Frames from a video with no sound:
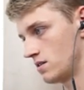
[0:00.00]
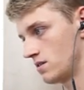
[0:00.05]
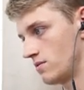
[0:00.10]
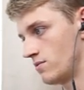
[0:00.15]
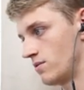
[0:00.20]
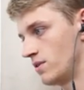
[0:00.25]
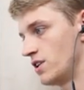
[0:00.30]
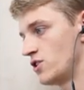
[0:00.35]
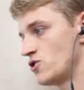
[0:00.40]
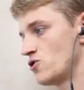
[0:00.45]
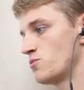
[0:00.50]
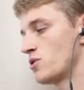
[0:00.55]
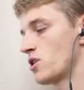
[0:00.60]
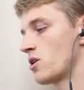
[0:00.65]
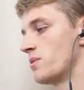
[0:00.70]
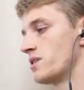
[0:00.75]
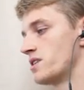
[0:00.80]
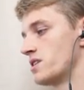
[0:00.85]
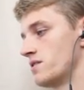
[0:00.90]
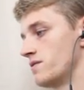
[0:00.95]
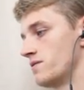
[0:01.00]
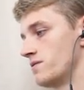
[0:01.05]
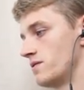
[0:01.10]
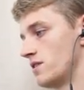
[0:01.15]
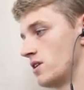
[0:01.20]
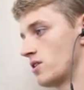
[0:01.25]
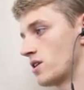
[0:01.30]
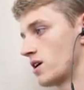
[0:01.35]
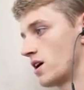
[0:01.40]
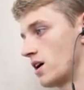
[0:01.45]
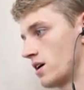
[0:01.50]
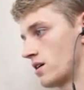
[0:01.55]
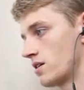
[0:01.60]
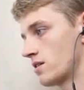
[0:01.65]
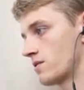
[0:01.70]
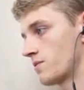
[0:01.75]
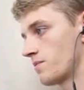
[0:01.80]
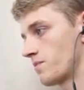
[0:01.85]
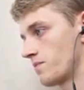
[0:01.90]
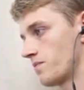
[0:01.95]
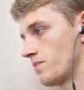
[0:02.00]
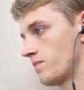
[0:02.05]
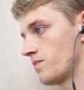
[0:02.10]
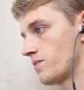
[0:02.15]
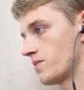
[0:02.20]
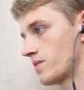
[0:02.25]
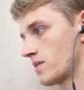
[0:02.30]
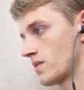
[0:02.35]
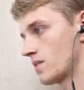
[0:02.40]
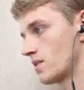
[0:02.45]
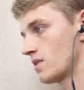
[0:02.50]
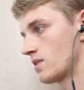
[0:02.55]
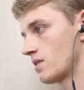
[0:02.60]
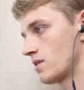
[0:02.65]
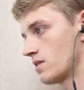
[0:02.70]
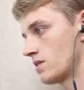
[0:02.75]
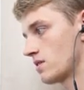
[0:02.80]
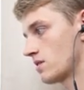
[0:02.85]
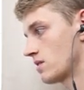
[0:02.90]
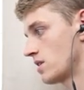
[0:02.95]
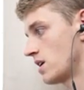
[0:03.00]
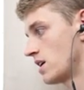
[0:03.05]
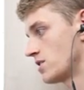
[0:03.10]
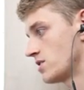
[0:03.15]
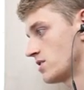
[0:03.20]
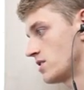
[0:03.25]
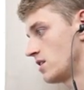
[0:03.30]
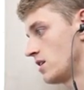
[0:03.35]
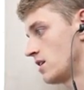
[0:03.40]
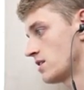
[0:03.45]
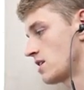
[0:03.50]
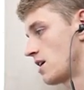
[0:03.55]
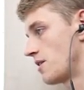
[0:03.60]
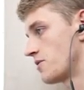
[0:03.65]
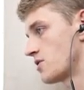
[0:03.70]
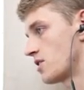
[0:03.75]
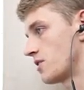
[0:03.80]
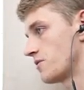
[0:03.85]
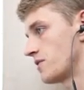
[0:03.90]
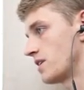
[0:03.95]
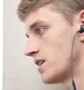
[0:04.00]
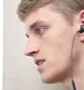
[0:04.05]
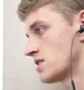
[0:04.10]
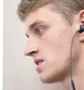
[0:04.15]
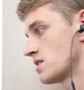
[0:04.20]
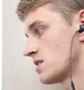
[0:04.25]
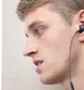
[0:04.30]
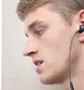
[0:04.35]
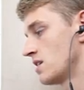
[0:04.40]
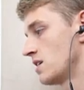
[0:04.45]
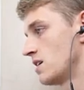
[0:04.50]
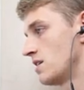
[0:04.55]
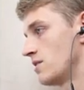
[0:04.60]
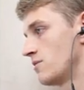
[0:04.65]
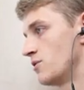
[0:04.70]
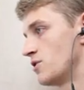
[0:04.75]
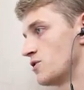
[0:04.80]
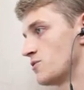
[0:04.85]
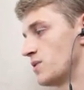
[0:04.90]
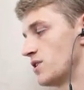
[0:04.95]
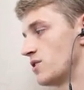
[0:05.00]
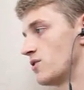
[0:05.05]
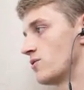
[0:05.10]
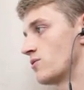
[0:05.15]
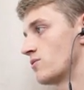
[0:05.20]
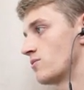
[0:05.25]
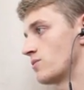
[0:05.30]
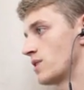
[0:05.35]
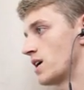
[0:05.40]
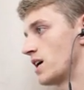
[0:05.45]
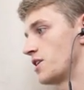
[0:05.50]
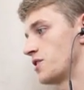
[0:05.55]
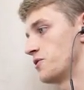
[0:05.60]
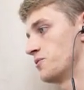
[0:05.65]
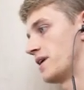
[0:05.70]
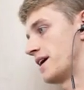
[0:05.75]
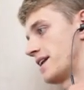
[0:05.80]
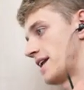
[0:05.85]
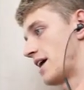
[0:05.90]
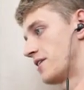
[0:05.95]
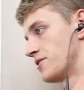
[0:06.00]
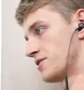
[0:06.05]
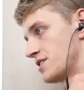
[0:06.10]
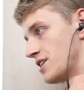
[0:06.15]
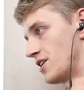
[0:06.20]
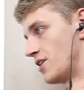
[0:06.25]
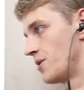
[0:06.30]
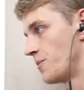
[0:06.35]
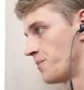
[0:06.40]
When you super competitive, okay. Gotcha, a lot of time trial things. Which we can't do right now, so.